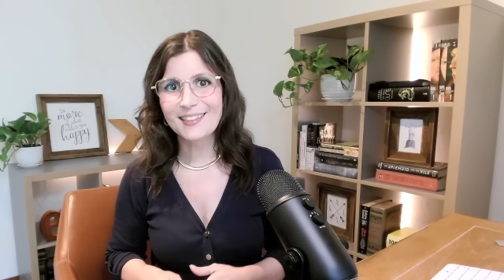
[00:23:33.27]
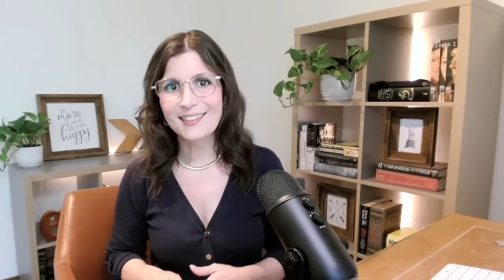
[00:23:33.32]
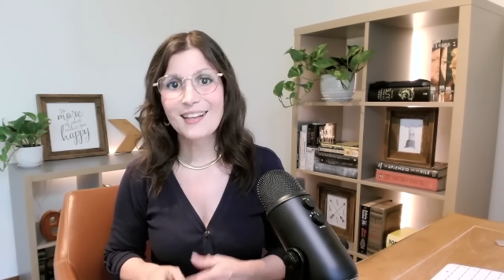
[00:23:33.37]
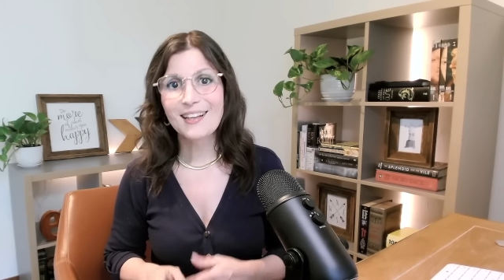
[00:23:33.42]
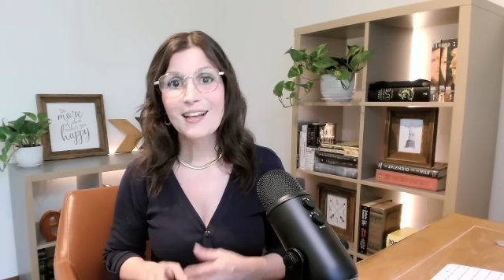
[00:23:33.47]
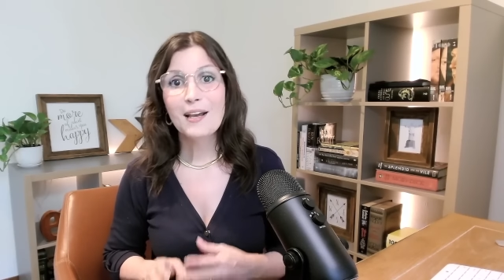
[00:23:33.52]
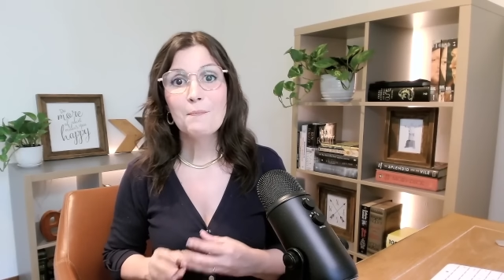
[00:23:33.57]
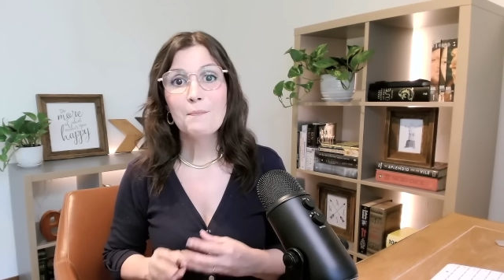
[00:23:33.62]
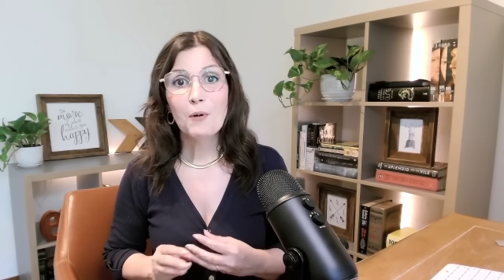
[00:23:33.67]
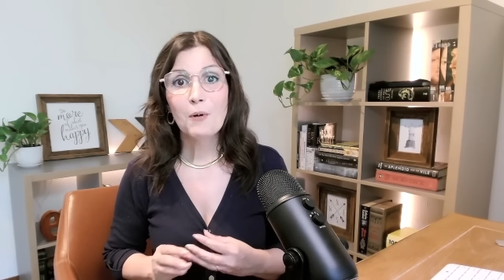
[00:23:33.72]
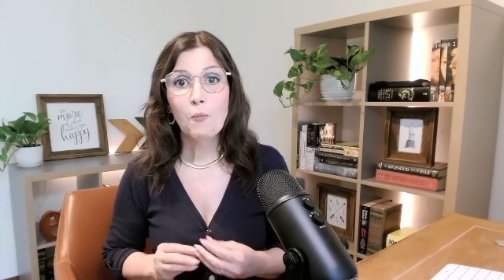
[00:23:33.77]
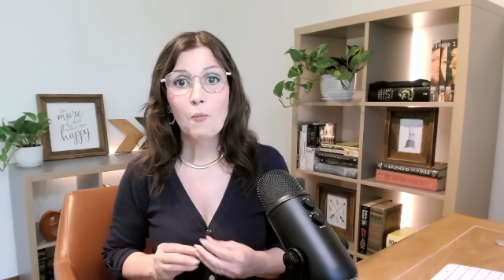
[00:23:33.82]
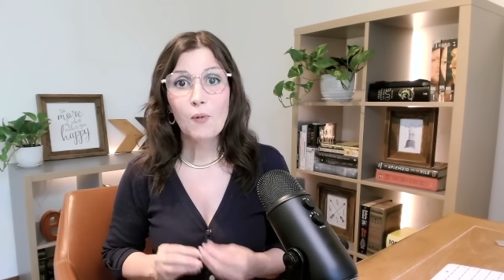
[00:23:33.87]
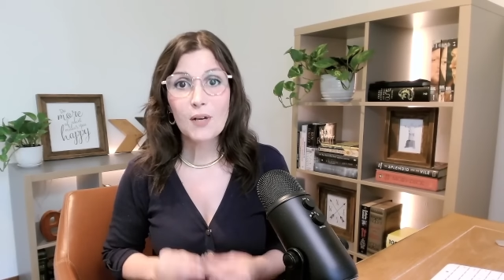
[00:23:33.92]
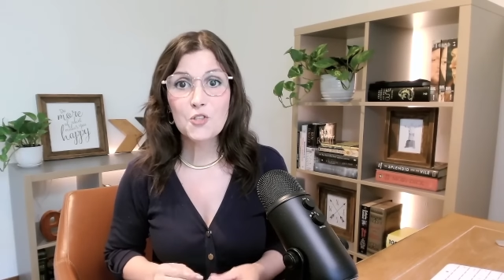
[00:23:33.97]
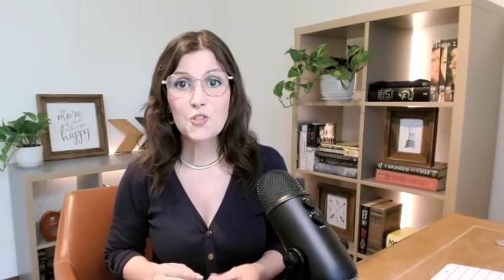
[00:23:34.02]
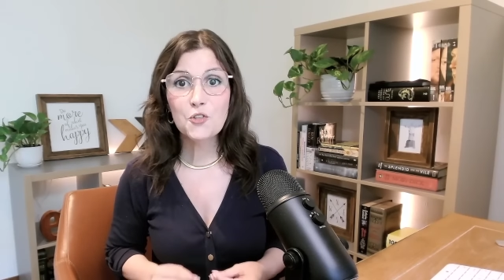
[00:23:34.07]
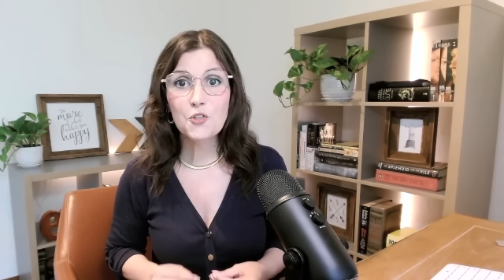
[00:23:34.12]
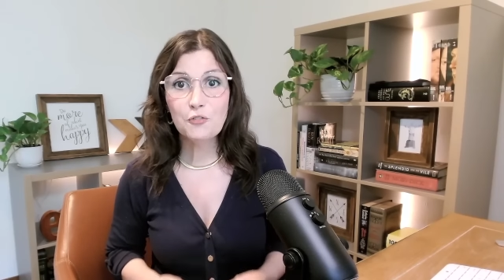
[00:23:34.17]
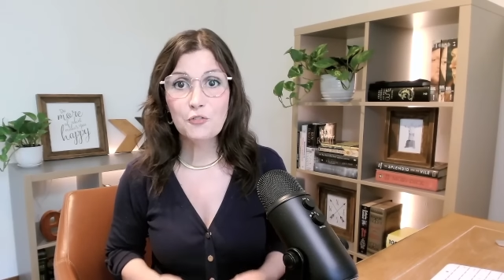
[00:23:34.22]
But
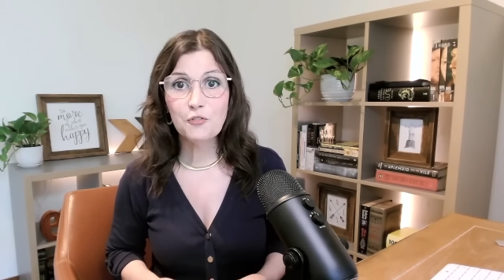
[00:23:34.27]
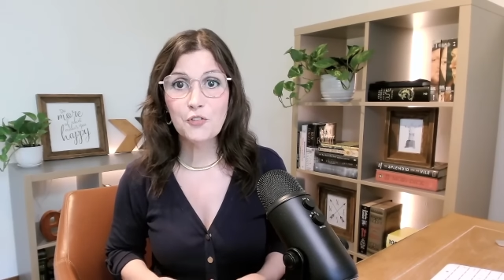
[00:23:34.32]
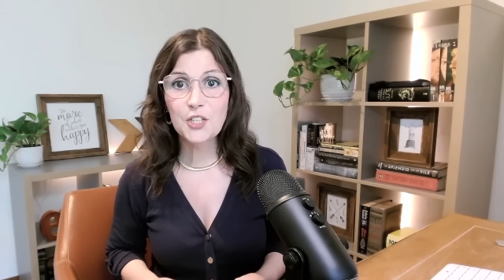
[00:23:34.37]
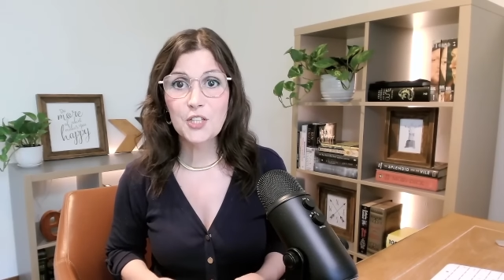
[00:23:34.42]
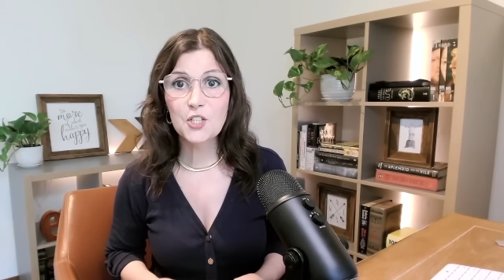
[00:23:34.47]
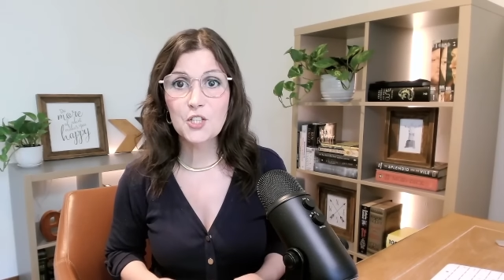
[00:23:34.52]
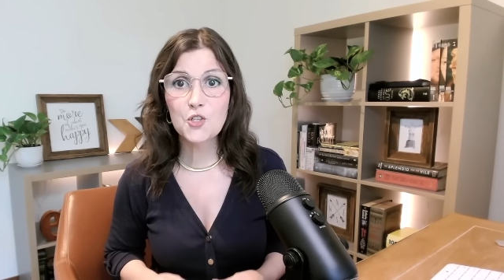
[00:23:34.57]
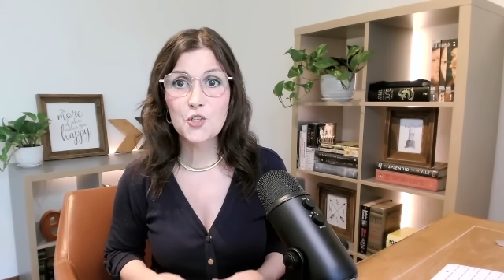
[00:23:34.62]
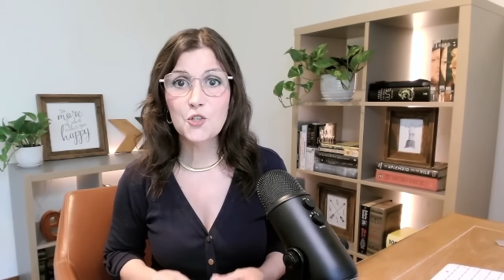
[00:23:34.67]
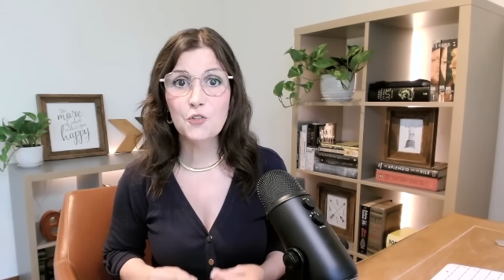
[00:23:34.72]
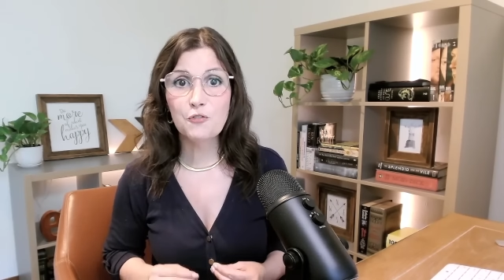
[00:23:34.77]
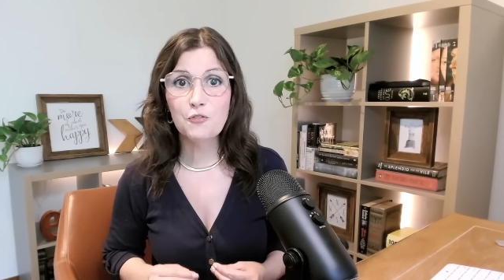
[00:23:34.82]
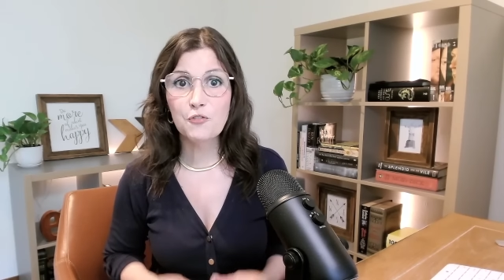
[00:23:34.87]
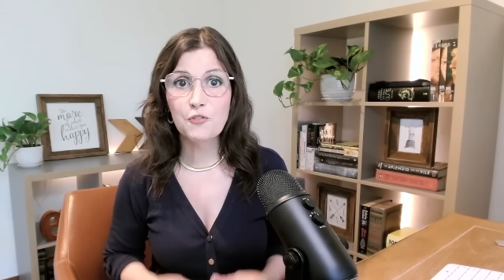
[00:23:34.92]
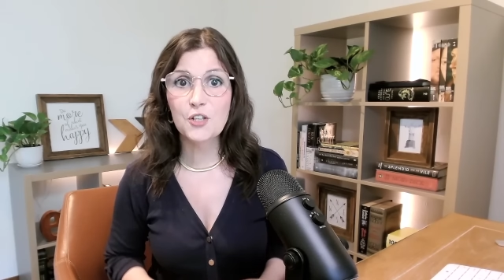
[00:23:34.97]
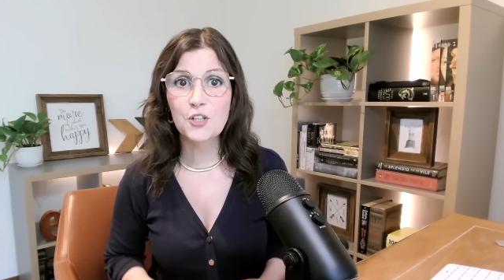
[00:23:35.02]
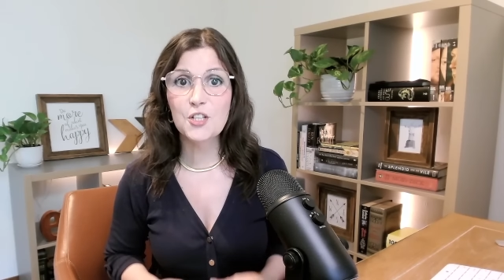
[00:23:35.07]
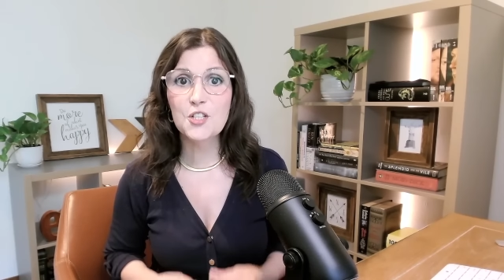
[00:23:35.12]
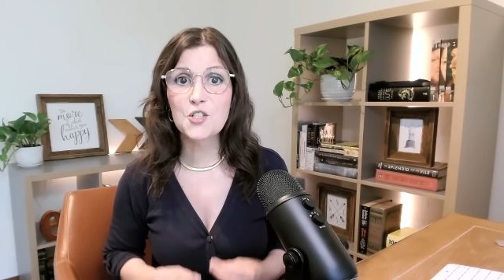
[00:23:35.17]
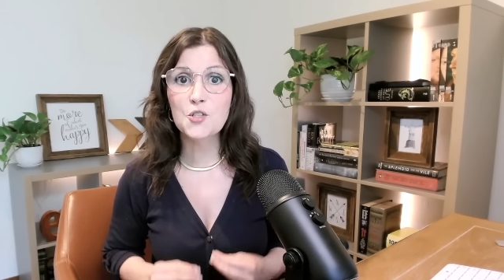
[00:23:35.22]
once you finish your
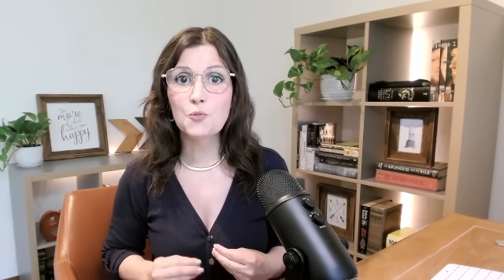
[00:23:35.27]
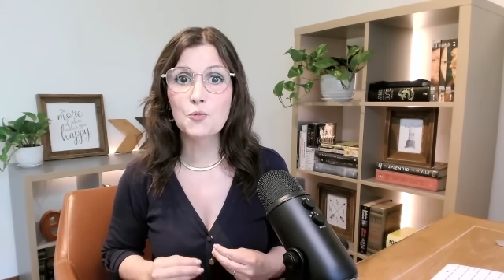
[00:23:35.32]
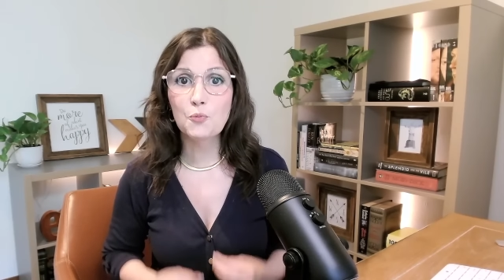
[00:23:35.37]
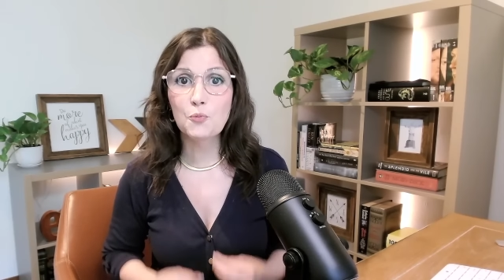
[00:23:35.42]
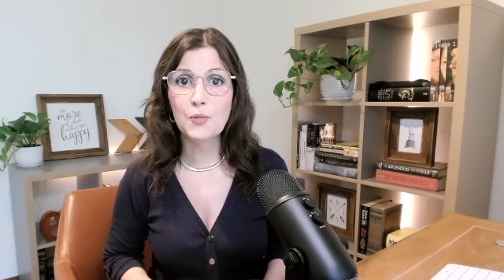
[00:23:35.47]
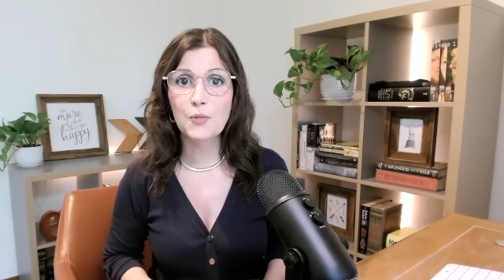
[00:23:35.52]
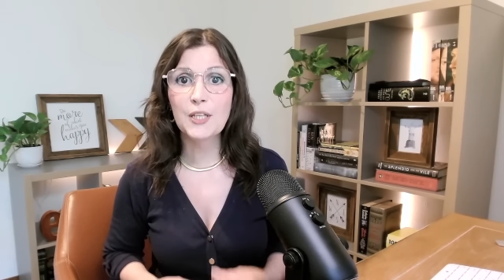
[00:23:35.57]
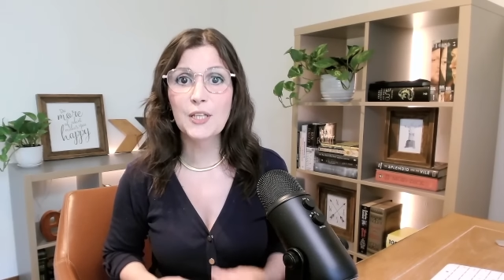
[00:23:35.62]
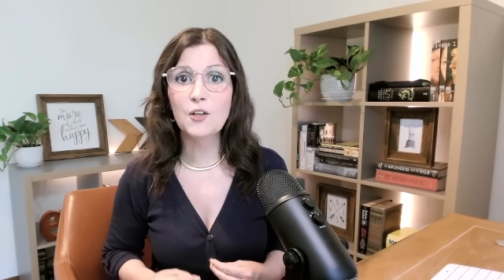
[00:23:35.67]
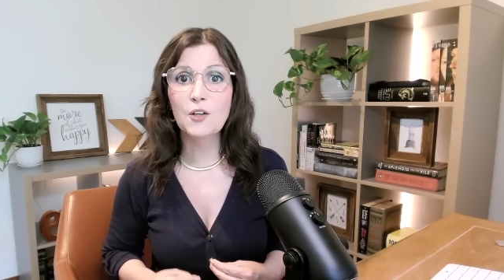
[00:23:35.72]
first real